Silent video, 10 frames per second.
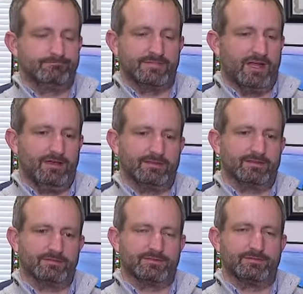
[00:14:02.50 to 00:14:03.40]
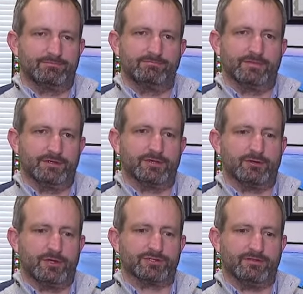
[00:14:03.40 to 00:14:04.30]
to add. No, I think it was you had good
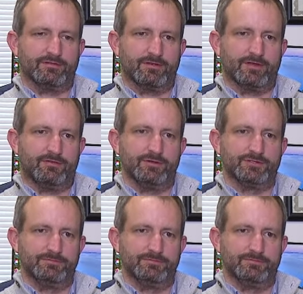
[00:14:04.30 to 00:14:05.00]
questions, good coverage.